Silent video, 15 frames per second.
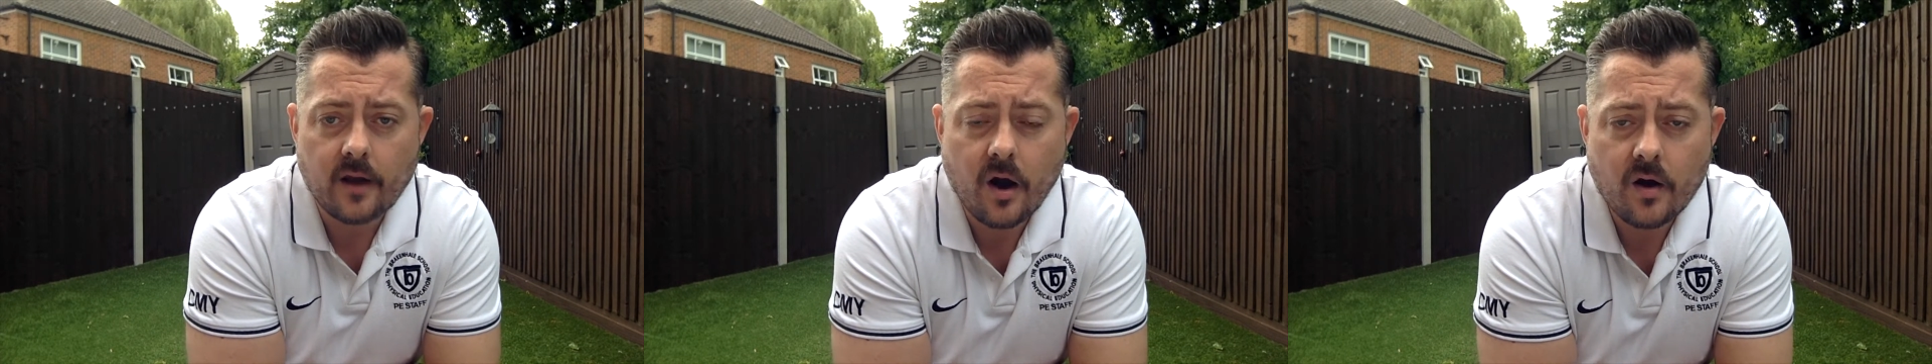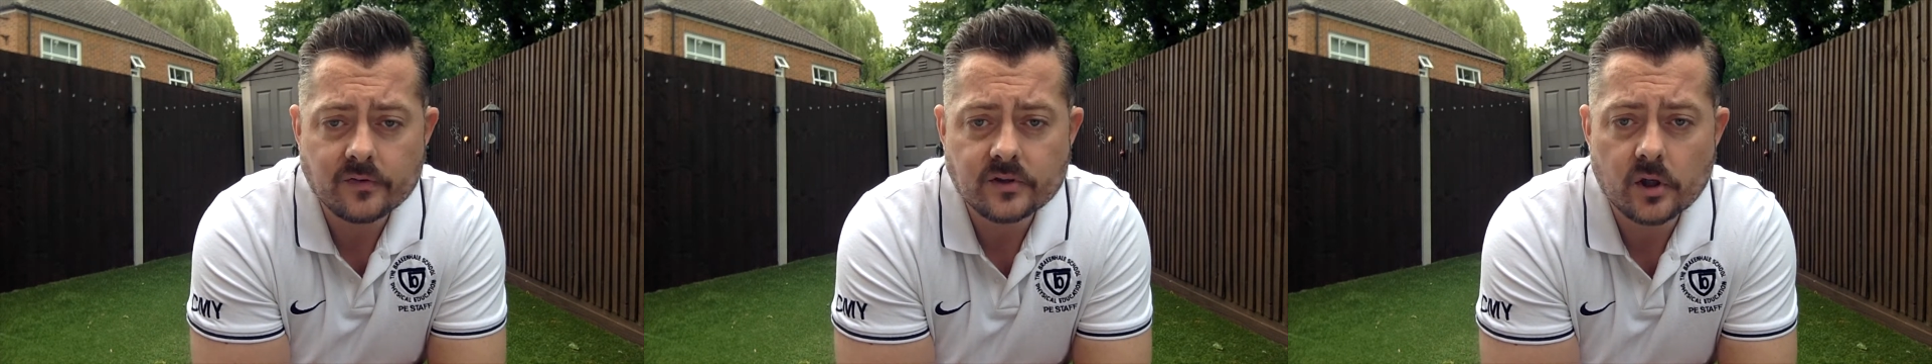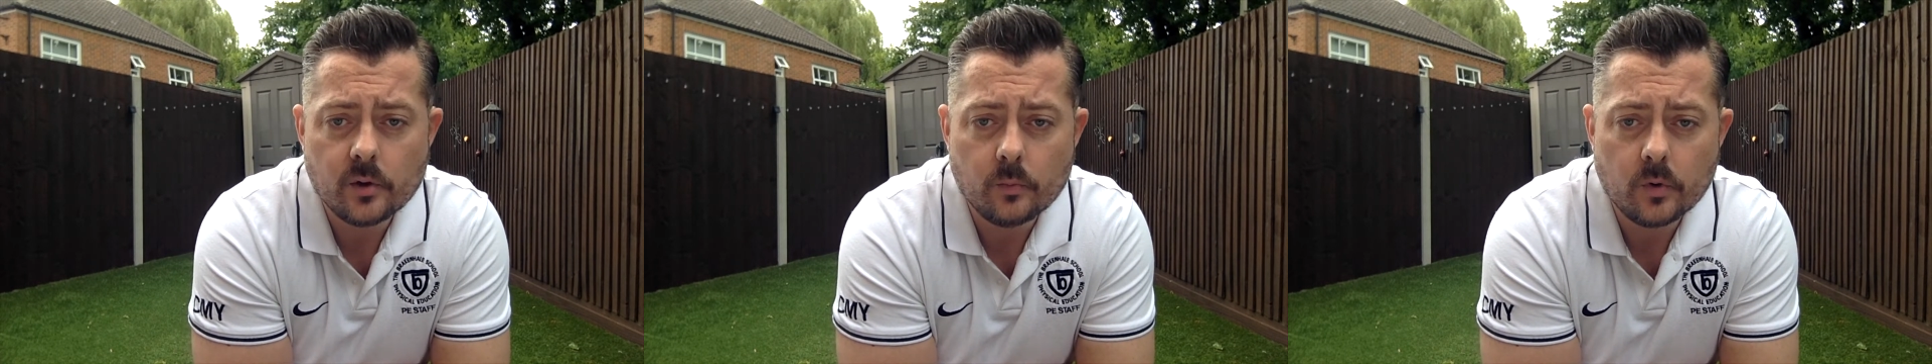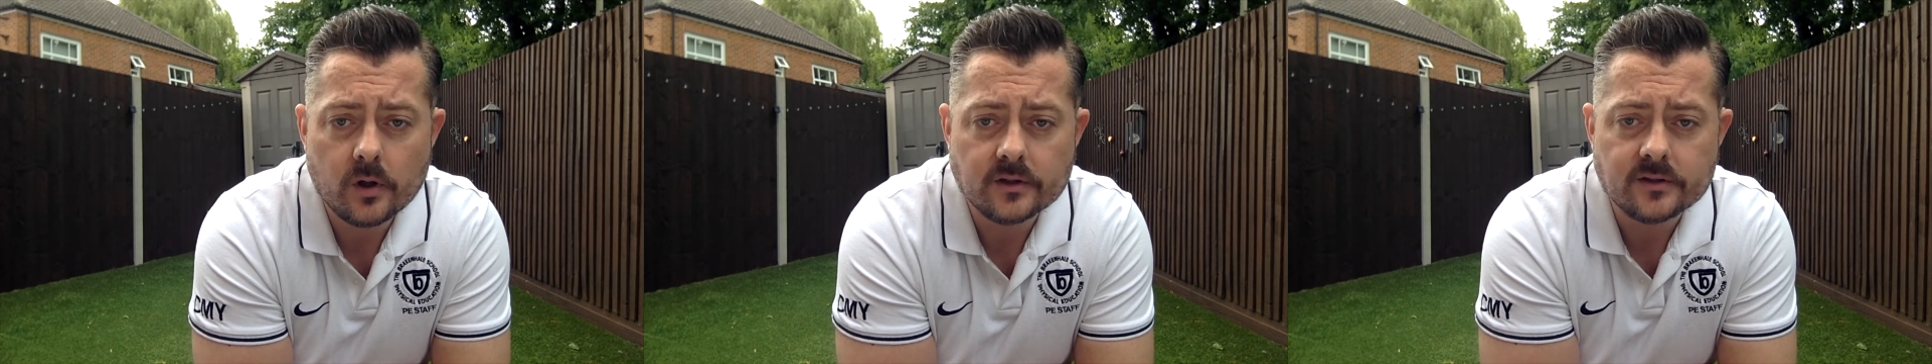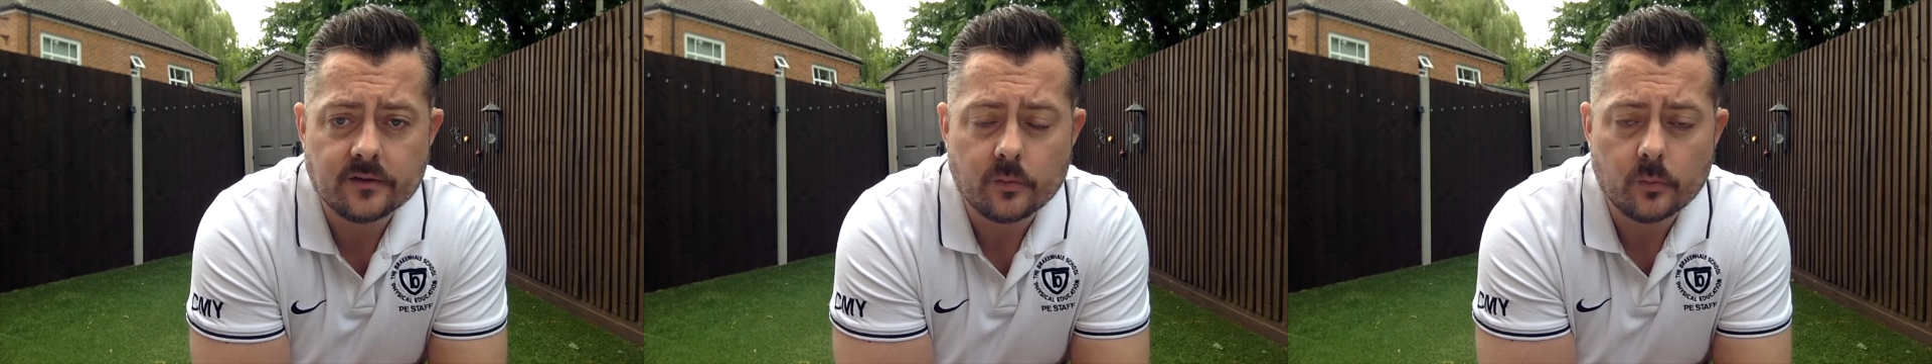half-term
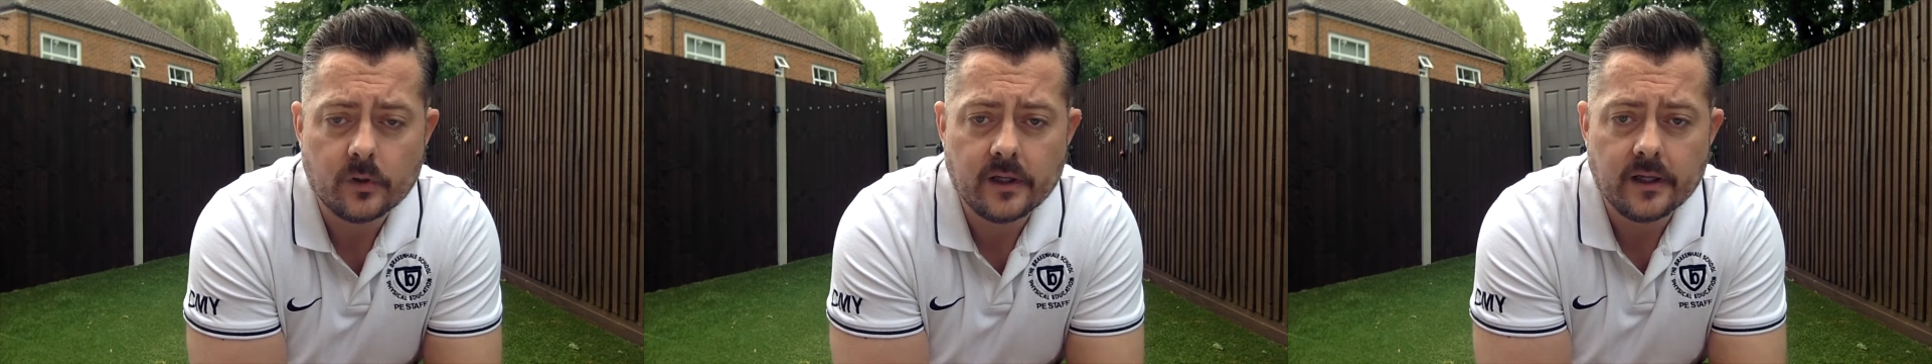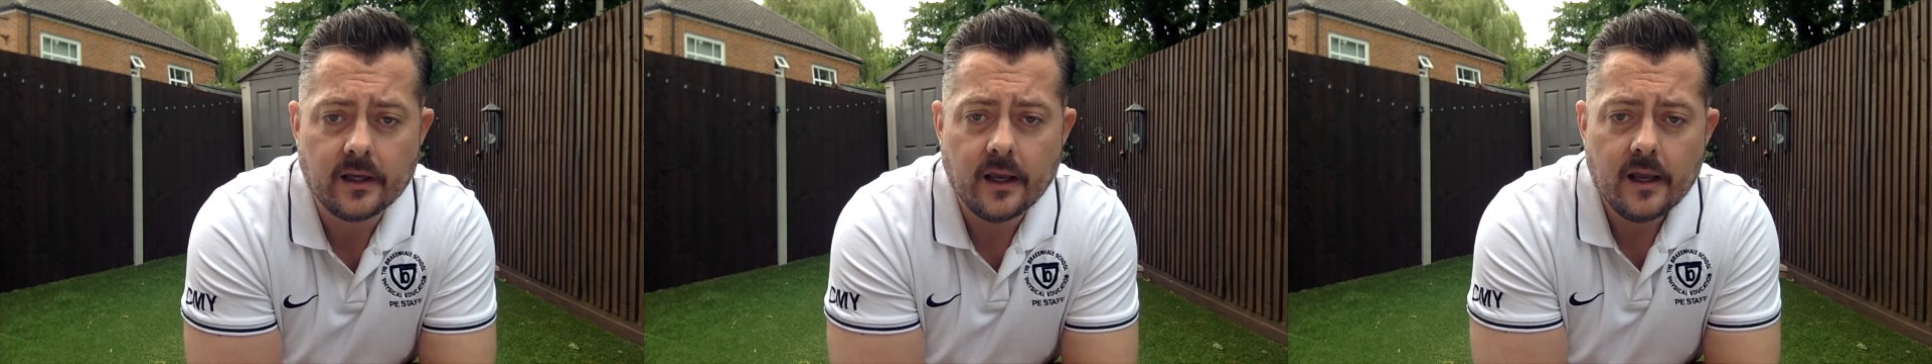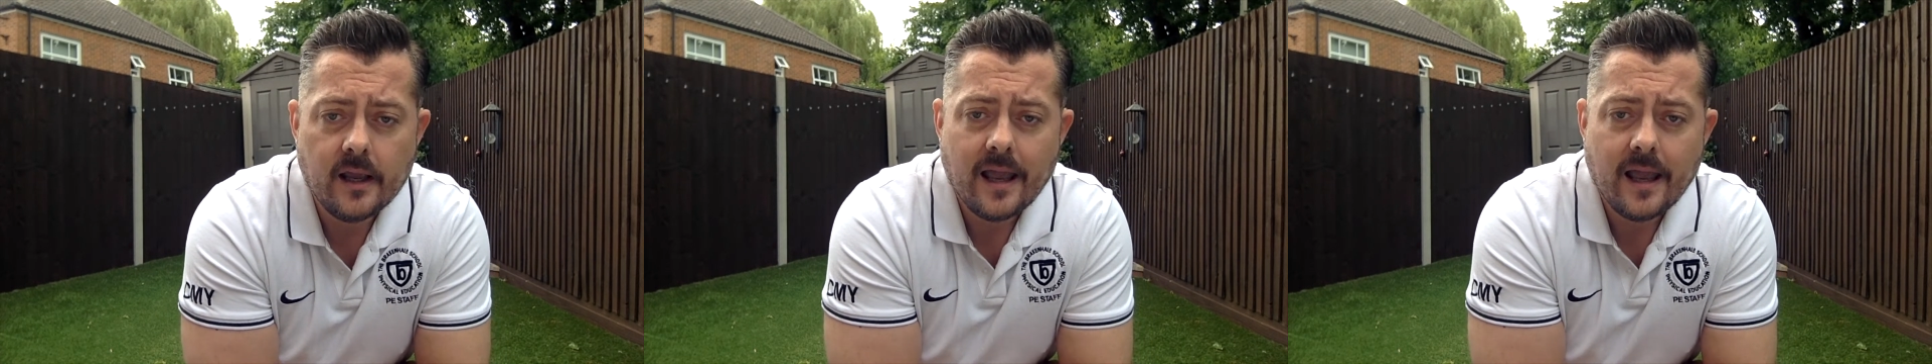words of the week